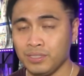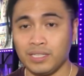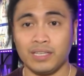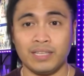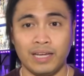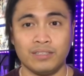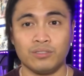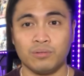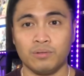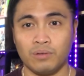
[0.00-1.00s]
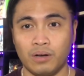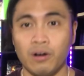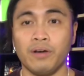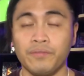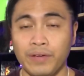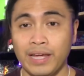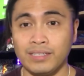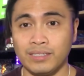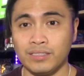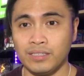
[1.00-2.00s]
take that into our
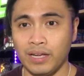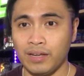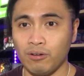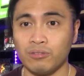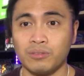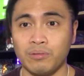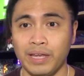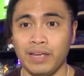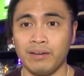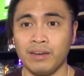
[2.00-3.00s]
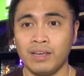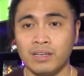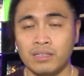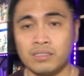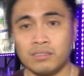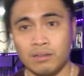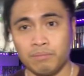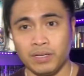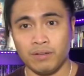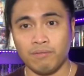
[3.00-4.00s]
advantage and also gain
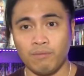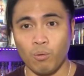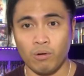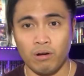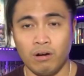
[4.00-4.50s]
something for,